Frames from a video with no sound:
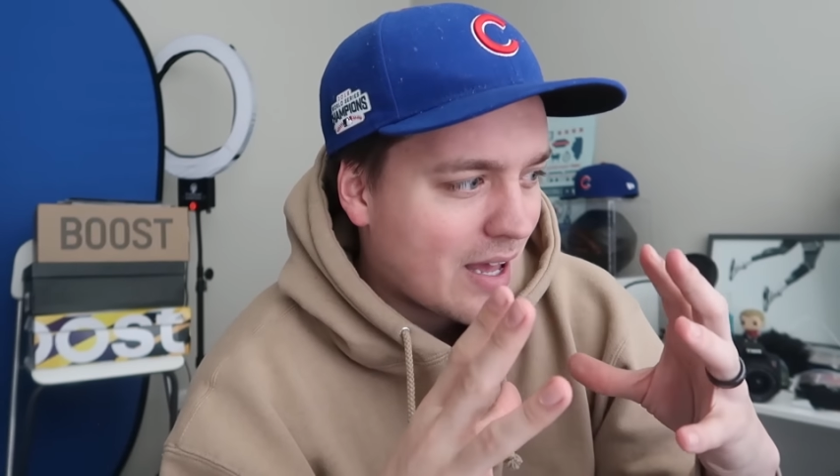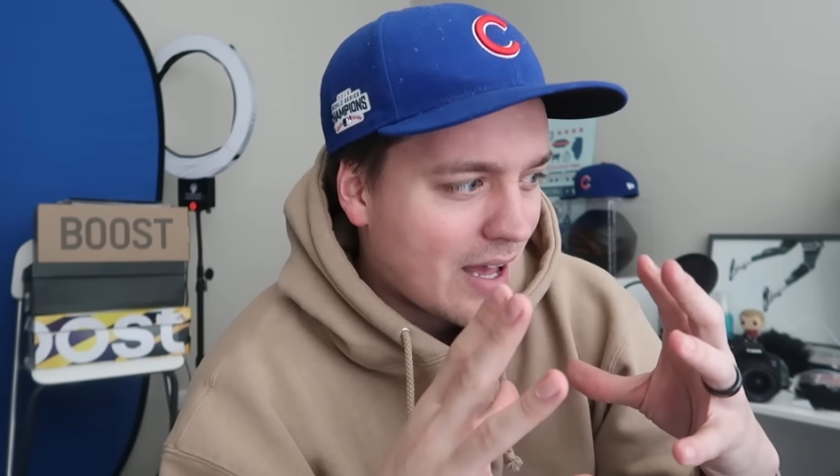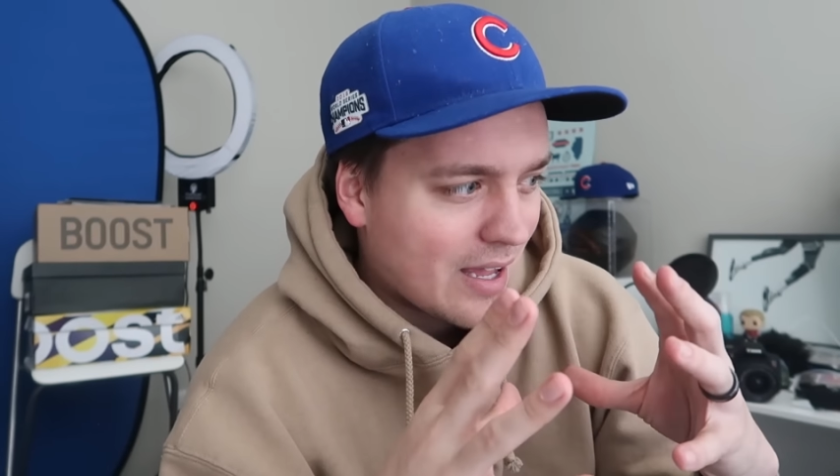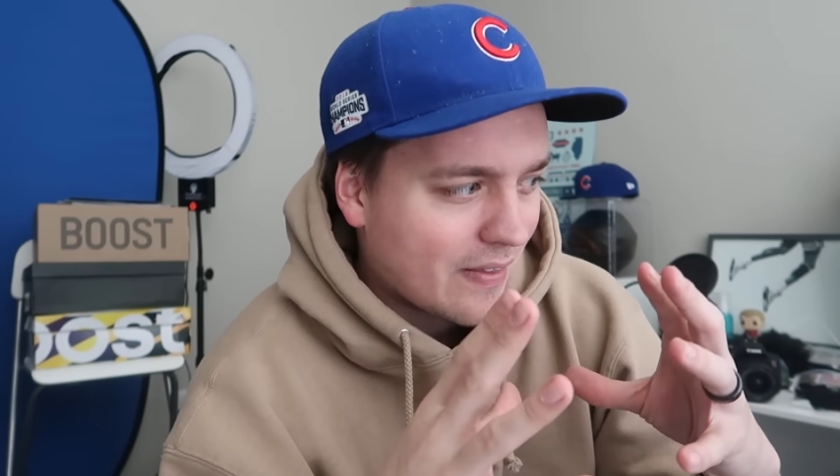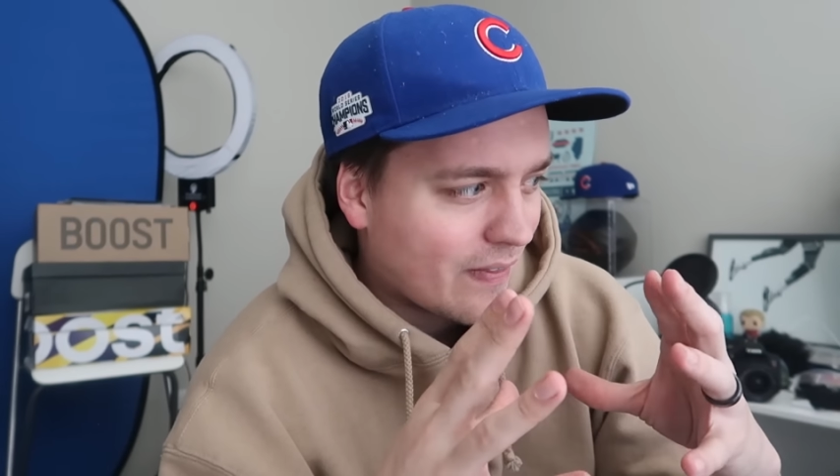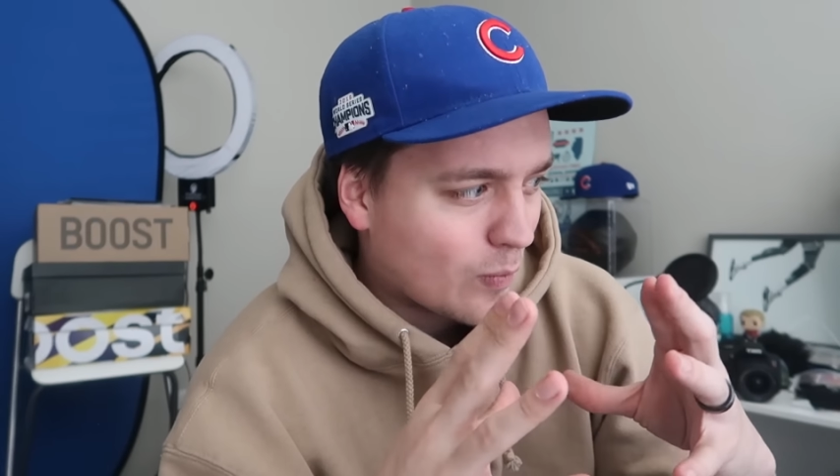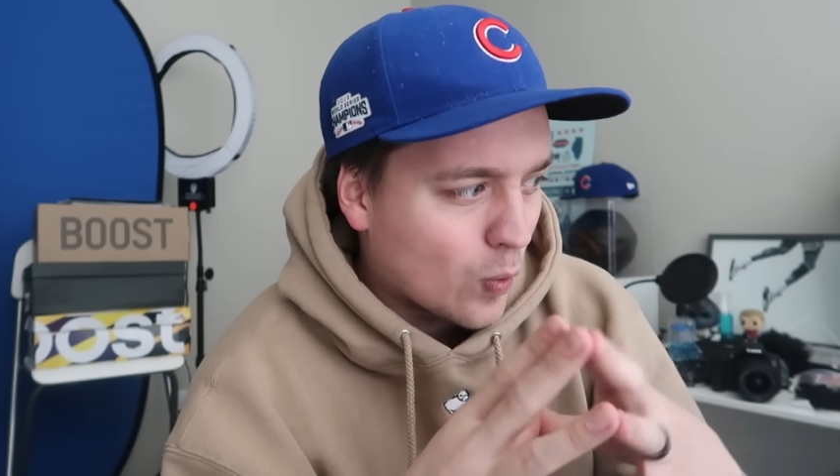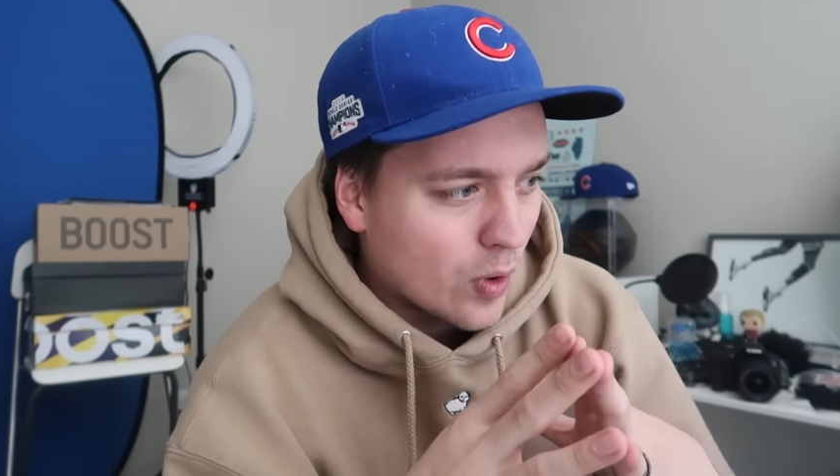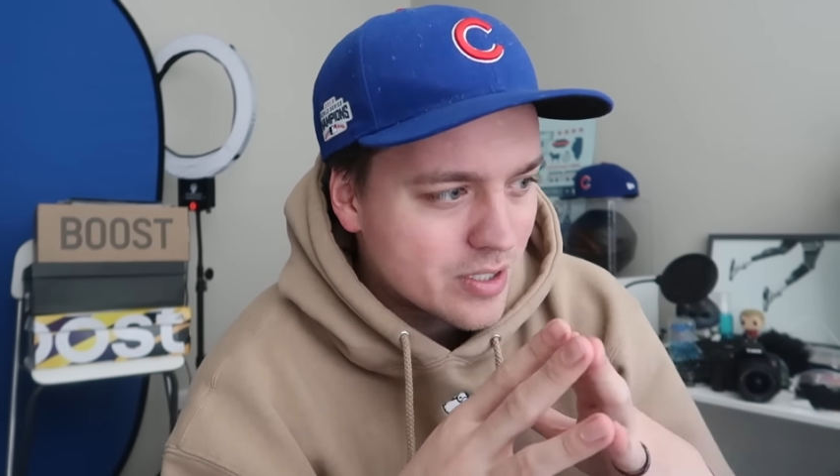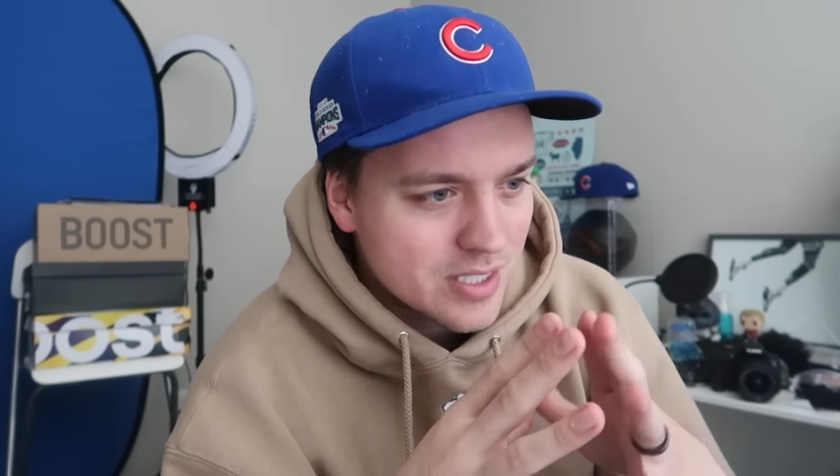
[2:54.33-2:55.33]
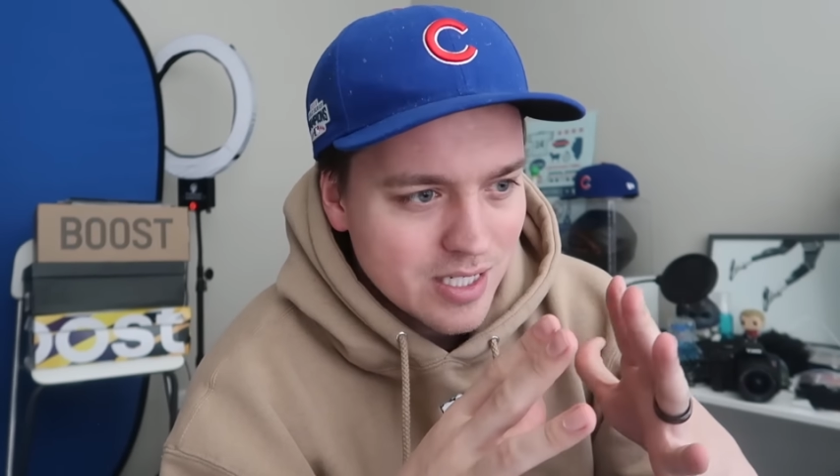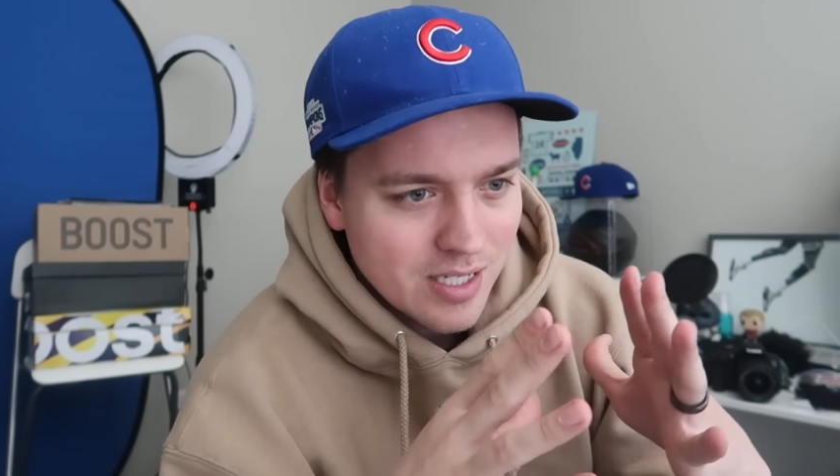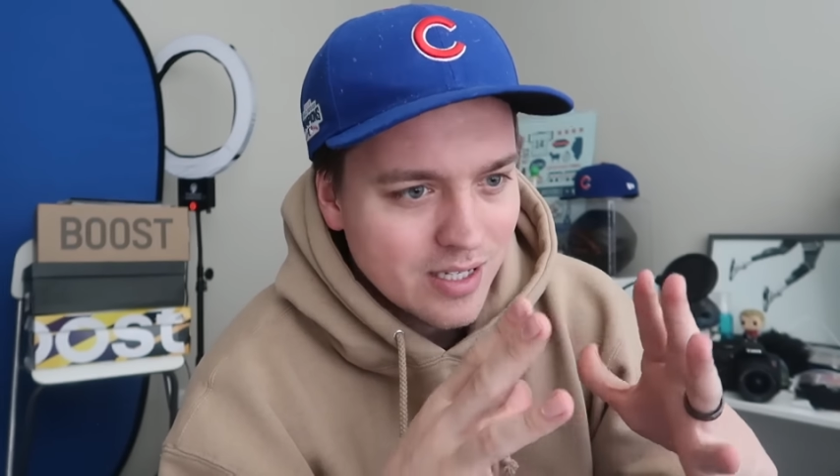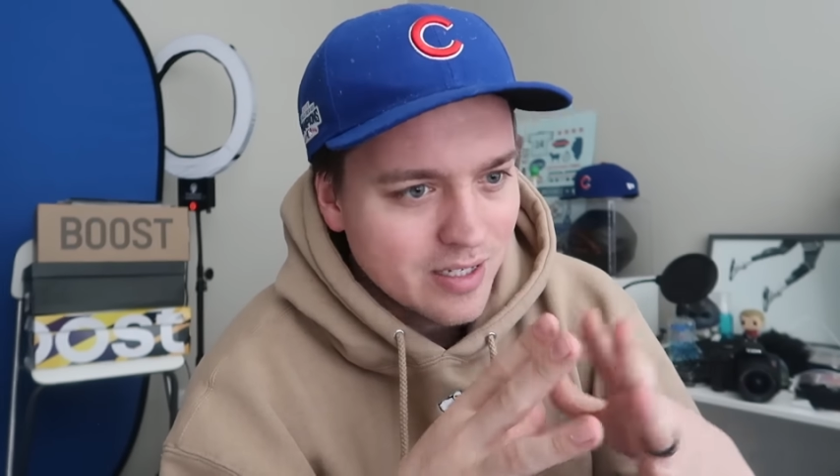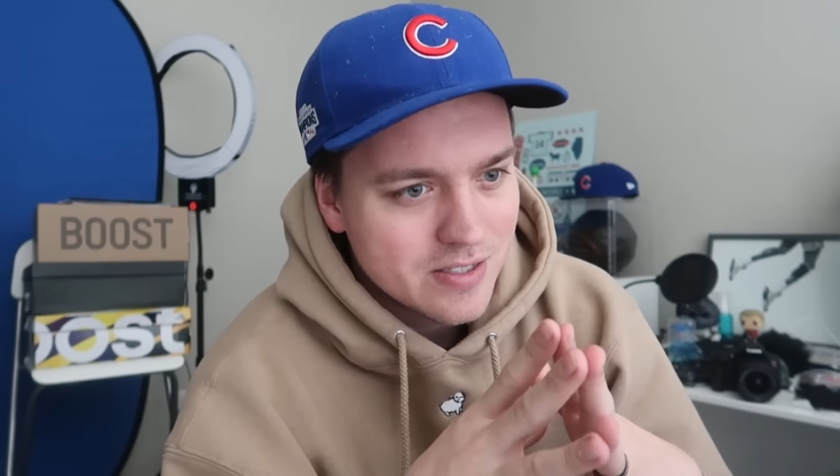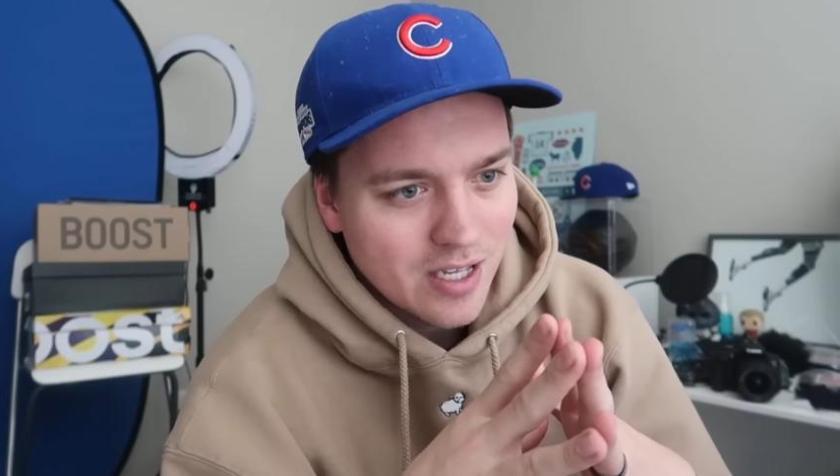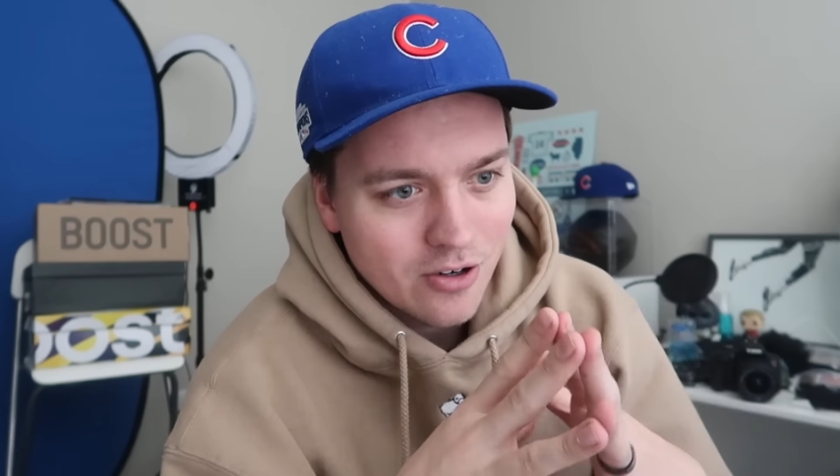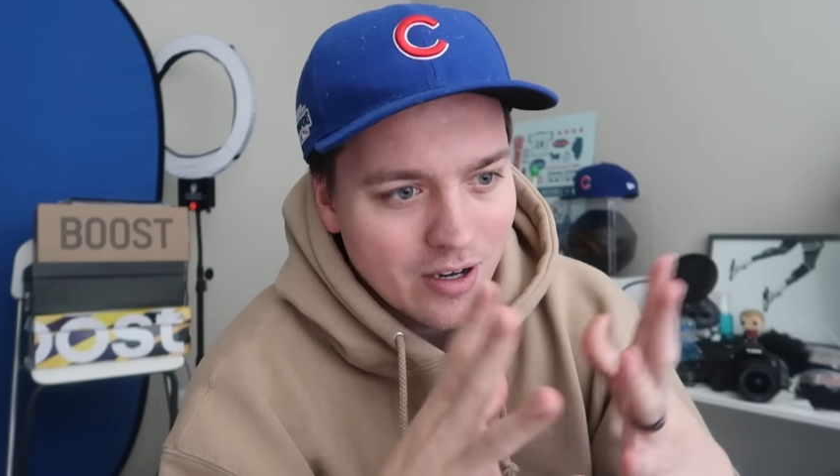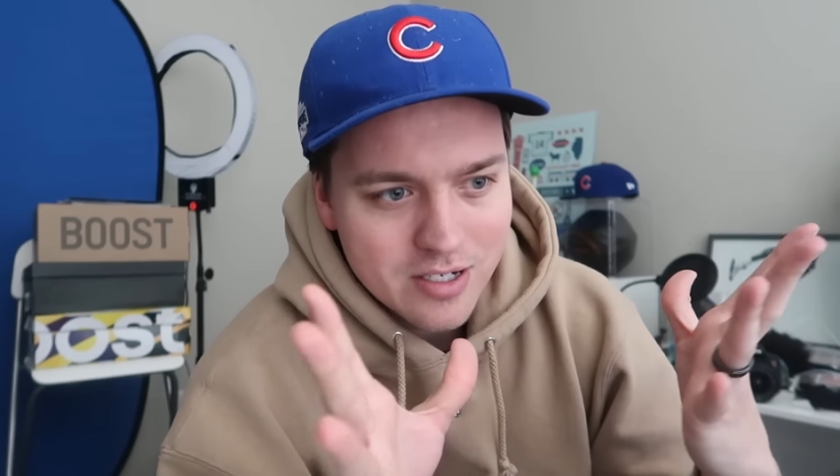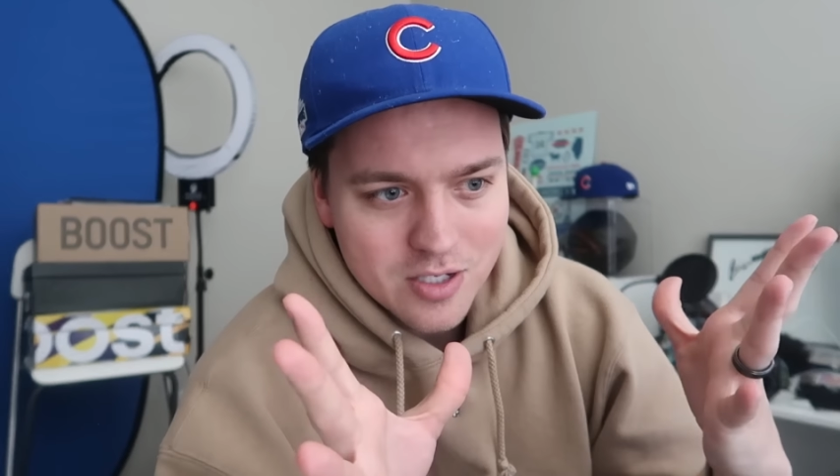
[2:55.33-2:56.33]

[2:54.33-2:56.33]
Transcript: and warranty, etc.